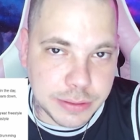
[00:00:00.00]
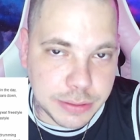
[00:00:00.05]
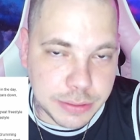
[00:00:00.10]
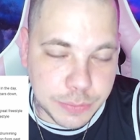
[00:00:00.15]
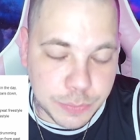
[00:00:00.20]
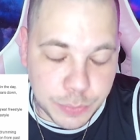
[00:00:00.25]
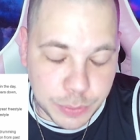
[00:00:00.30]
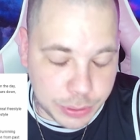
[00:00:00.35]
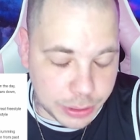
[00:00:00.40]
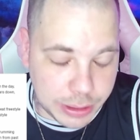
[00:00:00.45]

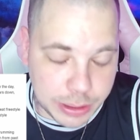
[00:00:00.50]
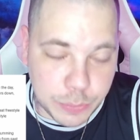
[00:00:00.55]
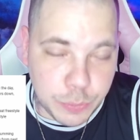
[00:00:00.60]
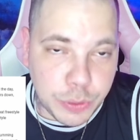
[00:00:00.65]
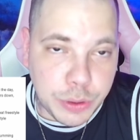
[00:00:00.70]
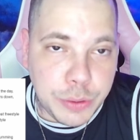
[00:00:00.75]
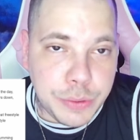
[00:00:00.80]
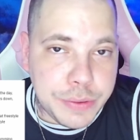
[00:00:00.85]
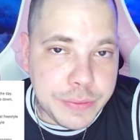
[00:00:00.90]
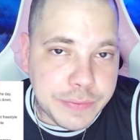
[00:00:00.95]
What
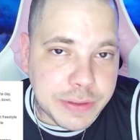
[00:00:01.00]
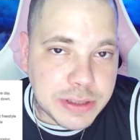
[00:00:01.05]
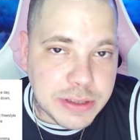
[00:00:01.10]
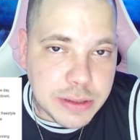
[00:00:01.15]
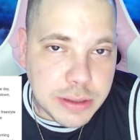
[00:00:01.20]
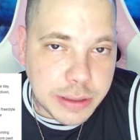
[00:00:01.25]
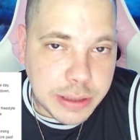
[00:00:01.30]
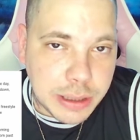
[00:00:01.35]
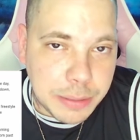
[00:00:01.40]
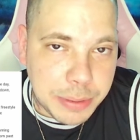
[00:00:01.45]
are you even
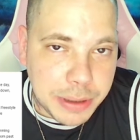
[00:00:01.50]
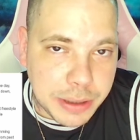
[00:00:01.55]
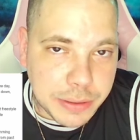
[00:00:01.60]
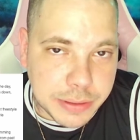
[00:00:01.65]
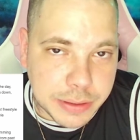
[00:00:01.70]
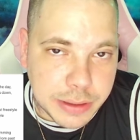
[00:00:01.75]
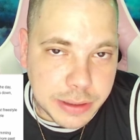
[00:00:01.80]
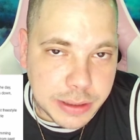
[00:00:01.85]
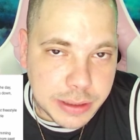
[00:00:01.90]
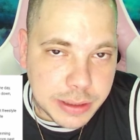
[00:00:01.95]
talking about?
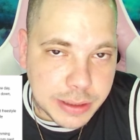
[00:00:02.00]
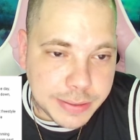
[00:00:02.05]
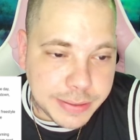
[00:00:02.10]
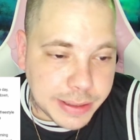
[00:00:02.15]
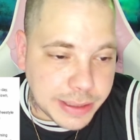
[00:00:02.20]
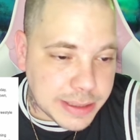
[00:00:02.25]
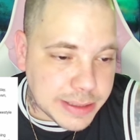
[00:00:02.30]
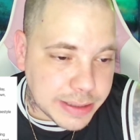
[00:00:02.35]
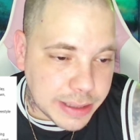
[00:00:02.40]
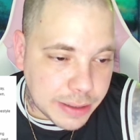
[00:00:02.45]
Then
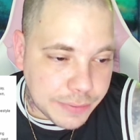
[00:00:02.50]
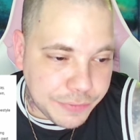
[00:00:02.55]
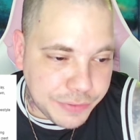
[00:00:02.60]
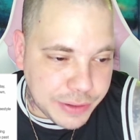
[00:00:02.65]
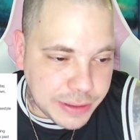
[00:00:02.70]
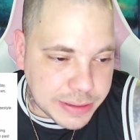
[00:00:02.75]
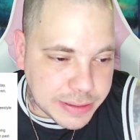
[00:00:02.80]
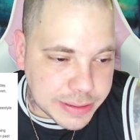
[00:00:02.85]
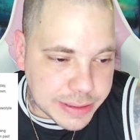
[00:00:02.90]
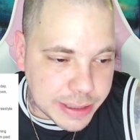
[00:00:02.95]
it's not a
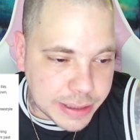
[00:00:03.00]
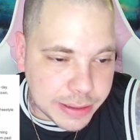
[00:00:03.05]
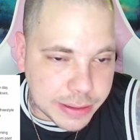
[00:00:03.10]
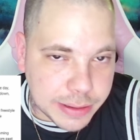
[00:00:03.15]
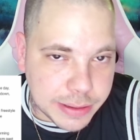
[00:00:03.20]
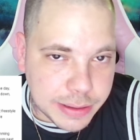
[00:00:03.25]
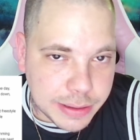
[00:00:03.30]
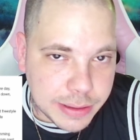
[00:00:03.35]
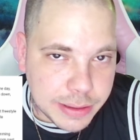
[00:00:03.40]
freestyle.